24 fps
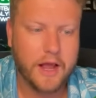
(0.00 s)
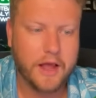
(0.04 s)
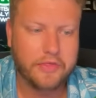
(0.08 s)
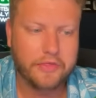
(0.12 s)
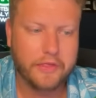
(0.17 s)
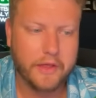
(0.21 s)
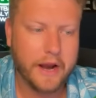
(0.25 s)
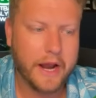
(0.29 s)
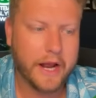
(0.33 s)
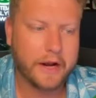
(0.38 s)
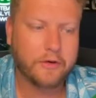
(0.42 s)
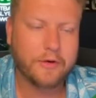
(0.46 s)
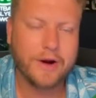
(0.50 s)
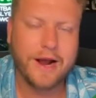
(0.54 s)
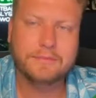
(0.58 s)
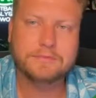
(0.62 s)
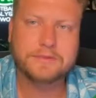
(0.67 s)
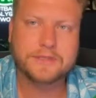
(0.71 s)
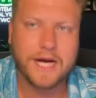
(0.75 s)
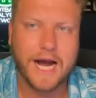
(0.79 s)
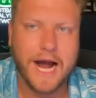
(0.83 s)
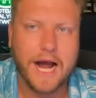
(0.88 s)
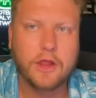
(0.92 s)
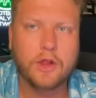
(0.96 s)
Then I grabbed
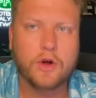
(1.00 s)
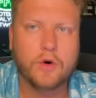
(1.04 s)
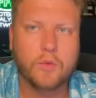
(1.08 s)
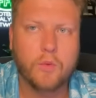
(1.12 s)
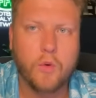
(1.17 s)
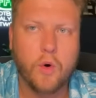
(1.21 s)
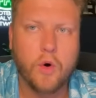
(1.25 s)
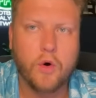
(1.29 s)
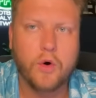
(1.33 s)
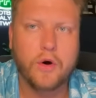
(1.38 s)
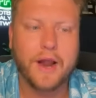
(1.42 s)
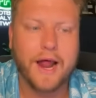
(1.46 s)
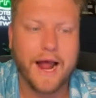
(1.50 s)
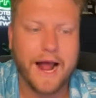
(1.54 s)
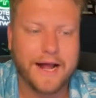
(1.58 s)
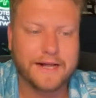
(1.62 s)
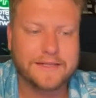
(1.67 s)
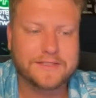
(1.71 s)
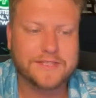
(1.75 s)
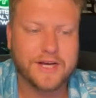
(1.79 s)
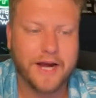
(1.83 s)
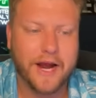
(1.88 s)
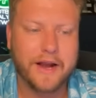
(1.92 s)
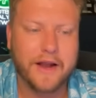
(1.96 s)
Tyler Warren at
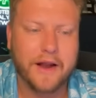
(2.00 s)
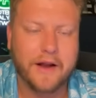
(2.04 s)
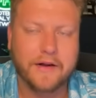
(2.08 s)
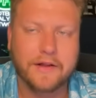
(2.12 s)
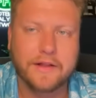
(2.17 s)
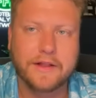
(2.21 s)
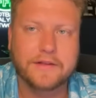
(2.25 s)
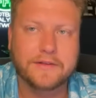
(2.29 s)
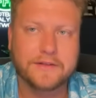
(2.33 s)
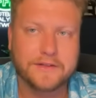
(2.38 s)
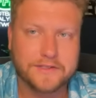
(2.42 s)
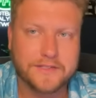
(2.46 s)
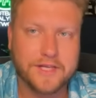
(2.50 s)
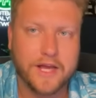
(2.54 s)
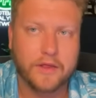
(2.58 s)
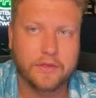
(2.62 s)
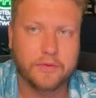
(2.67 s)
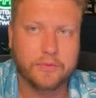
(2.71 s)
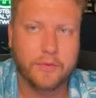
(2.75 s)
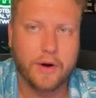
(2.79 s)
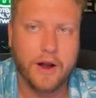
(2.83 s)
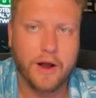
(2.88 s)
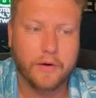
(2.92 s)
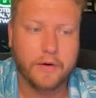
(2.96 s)
tight end in the
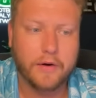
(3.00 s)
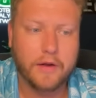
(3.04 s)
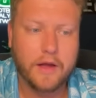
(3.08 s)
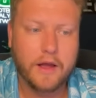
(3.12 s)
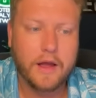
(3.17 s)
10th round.